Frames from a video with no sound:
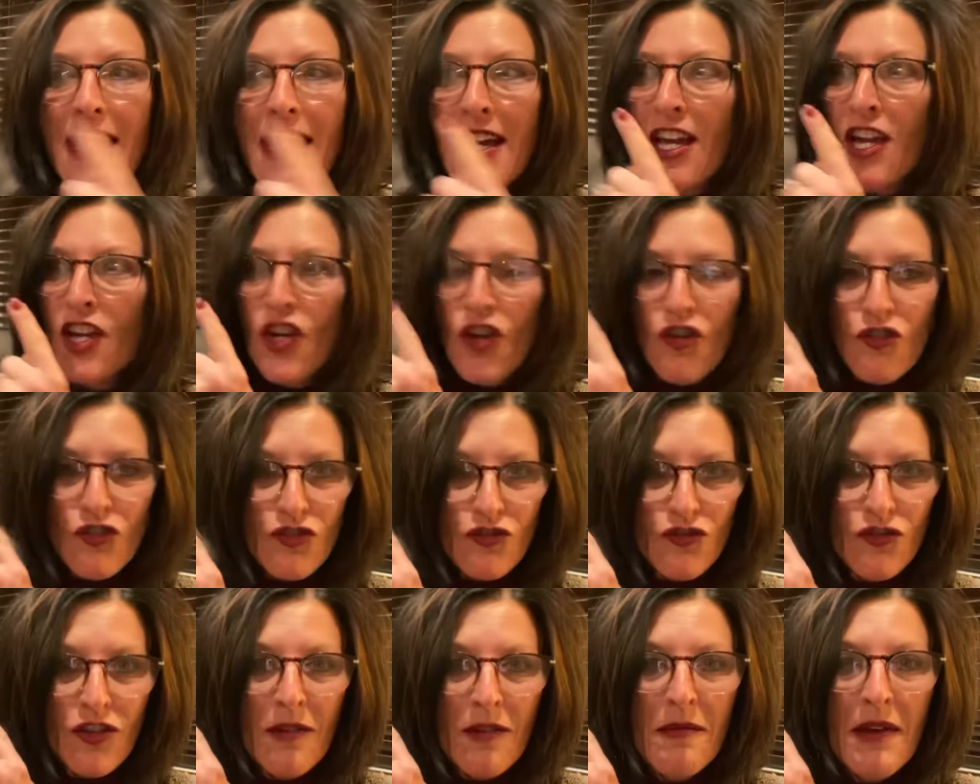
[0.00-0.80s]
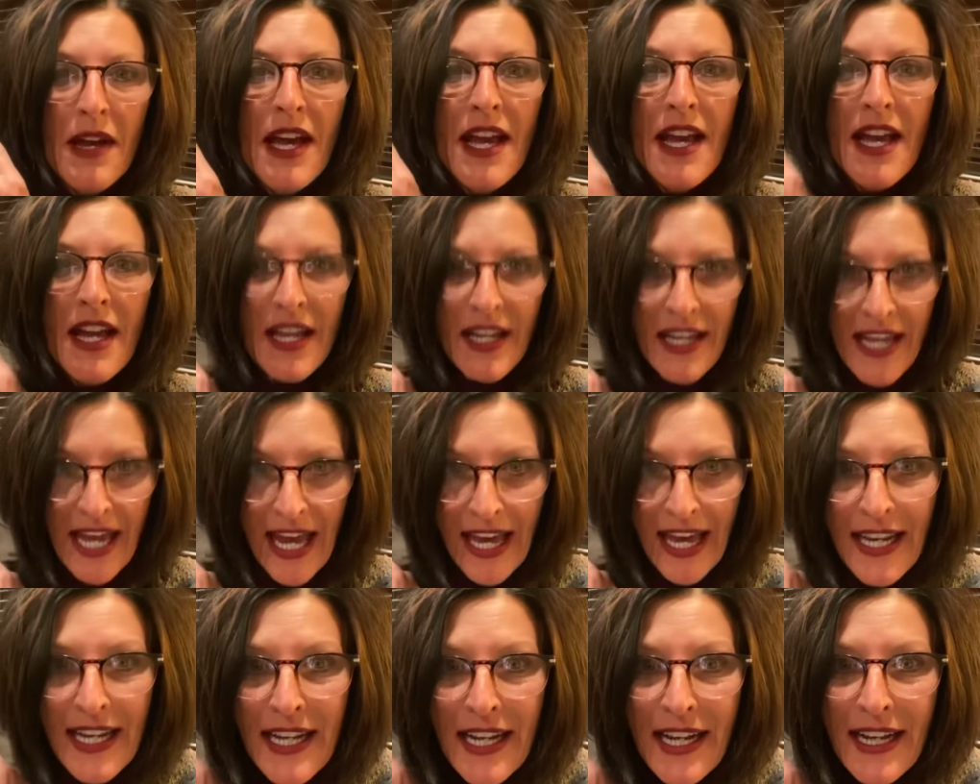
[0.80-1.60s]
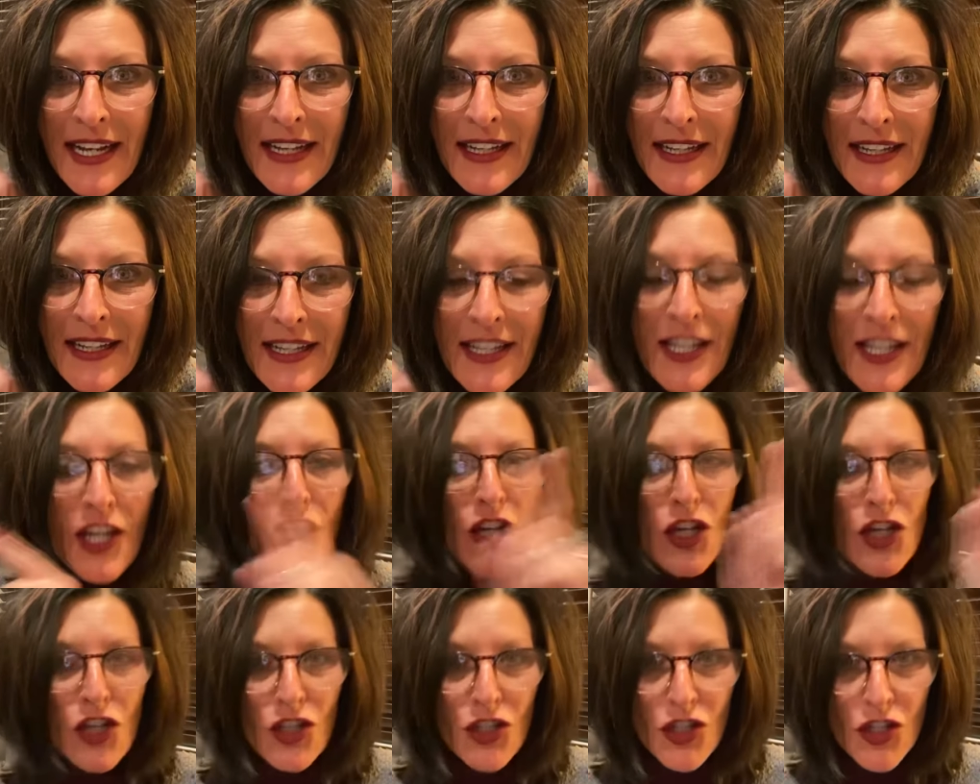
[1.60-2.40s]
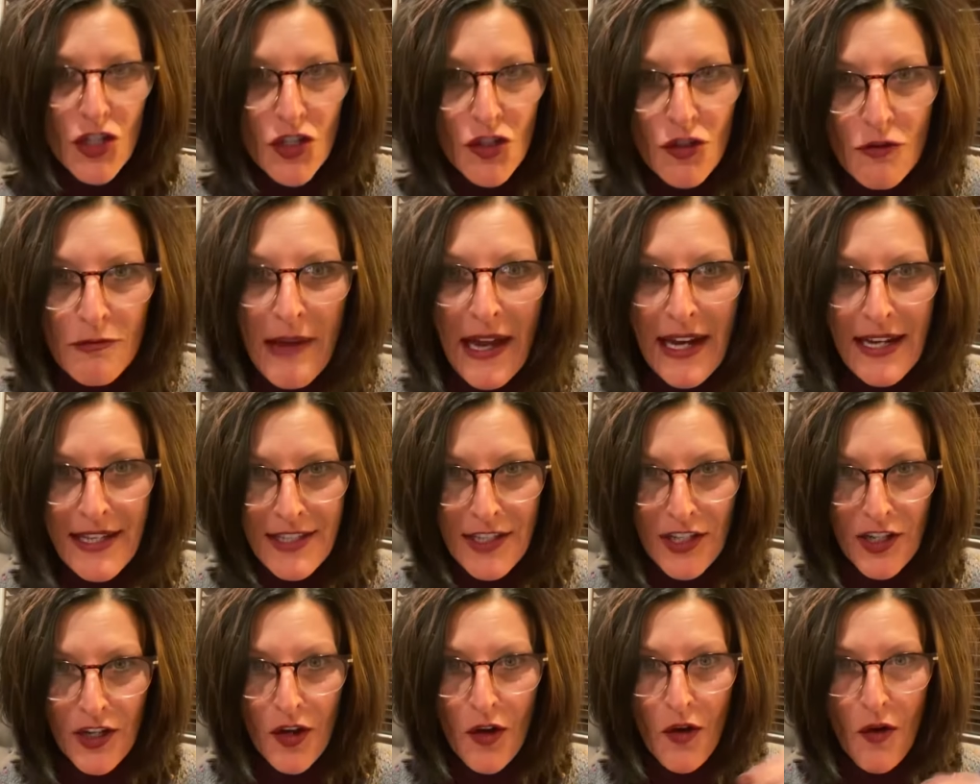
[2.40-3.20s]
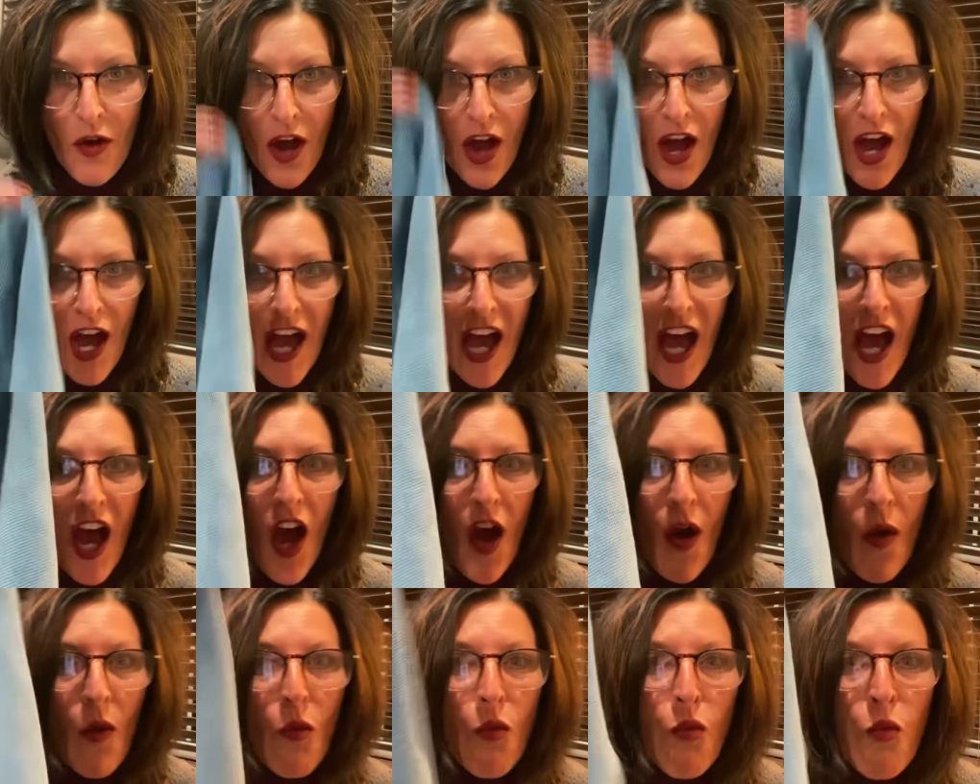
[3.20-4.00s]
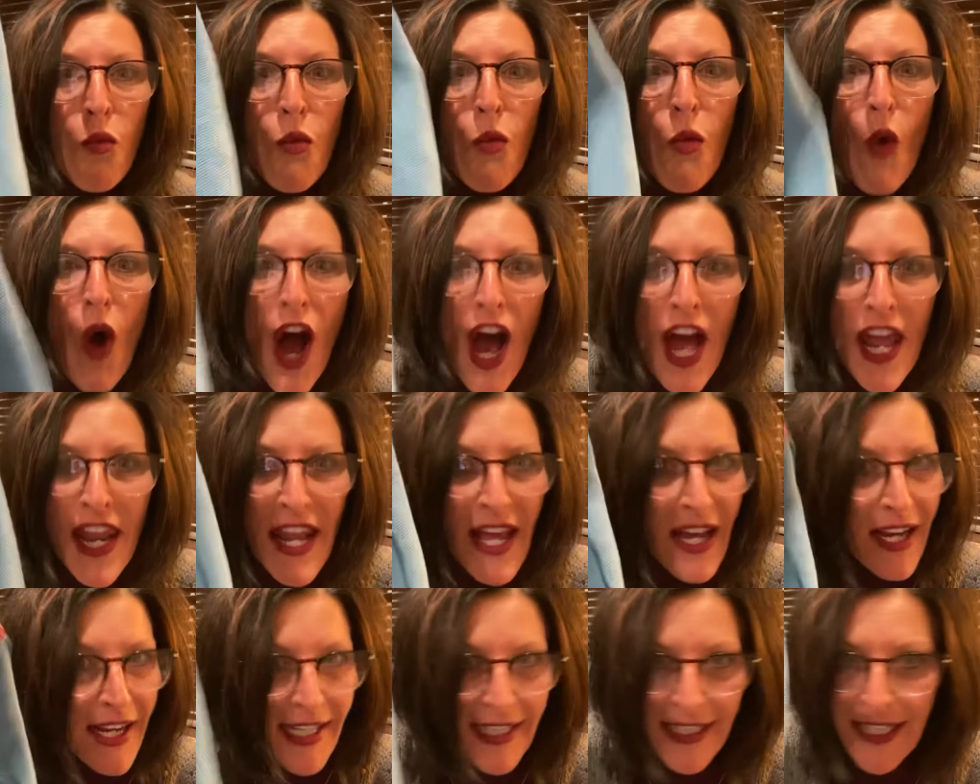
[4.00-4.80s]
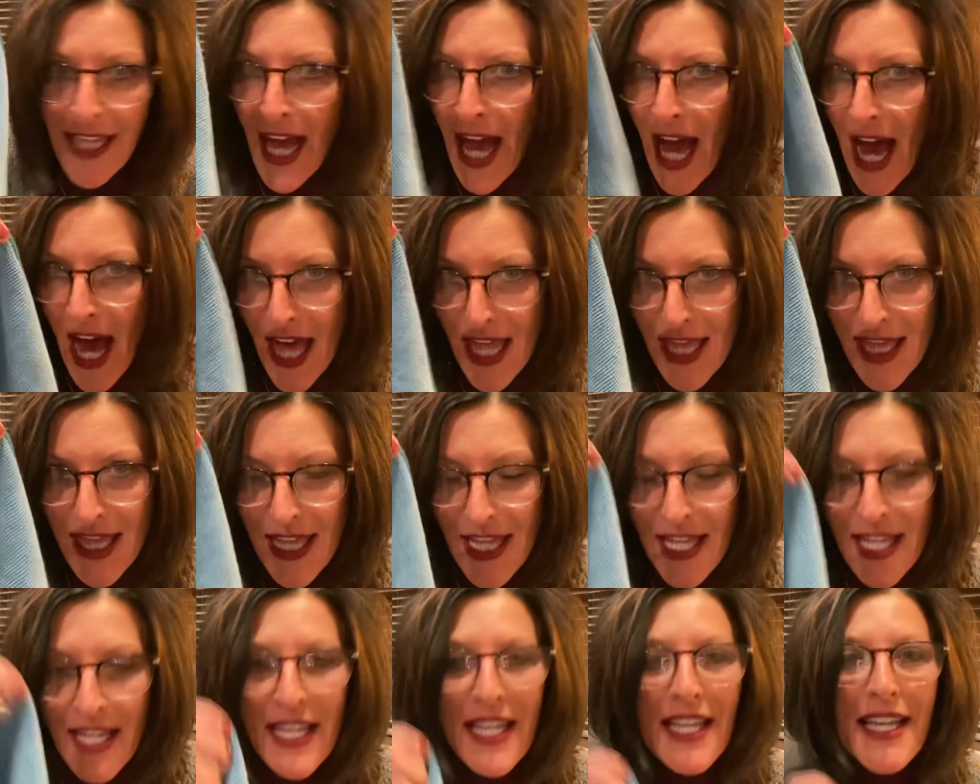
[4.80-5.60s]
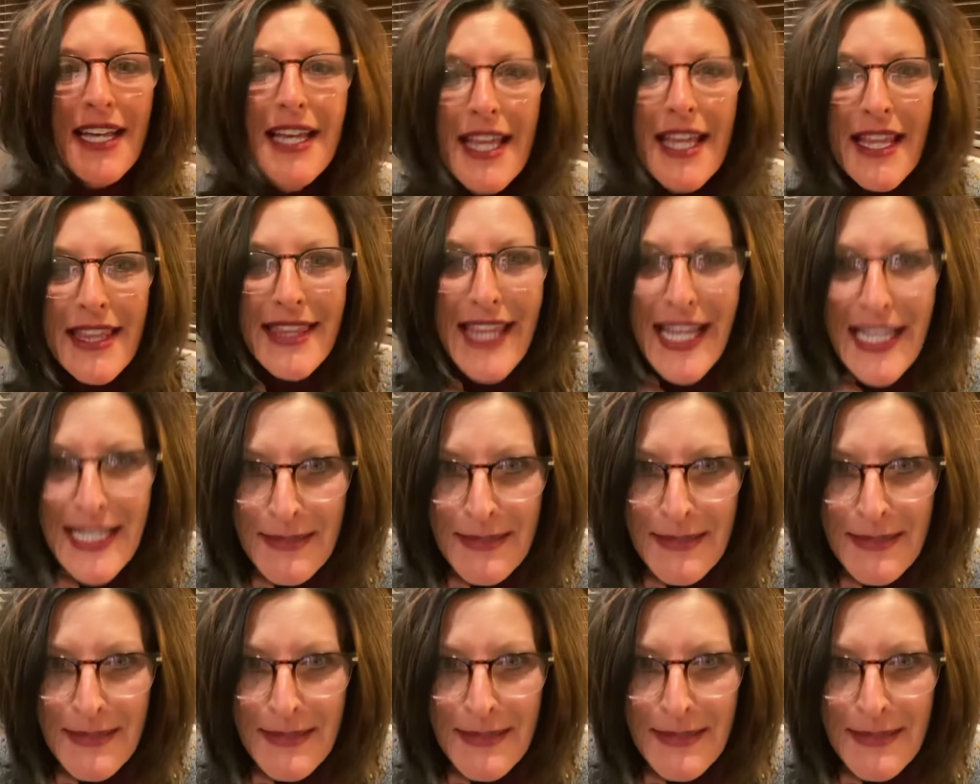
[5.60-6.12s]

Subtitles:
goes from Canada to New Mexico. One cloth. That's